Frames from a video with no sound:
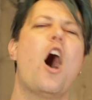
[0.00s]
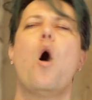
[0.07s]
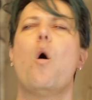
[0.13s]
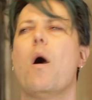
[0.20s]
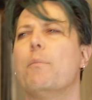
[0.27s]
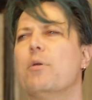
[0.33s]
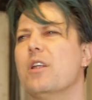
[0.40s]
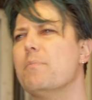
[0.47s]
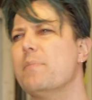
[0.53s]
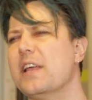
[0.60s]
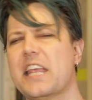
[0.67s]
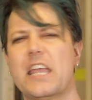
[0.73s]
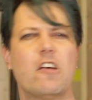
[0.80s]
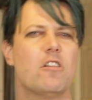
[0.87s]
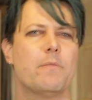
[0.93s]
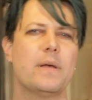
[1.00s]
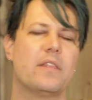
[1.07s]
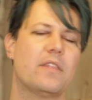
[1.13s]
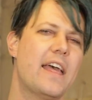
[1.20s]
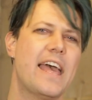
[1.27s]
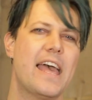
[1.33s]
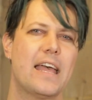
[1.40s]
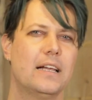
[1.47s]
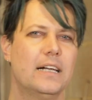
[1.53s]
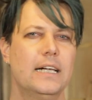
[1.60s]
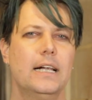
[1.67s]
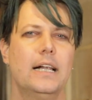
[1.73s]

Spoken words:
oh, I'll put a bit here and a bit there,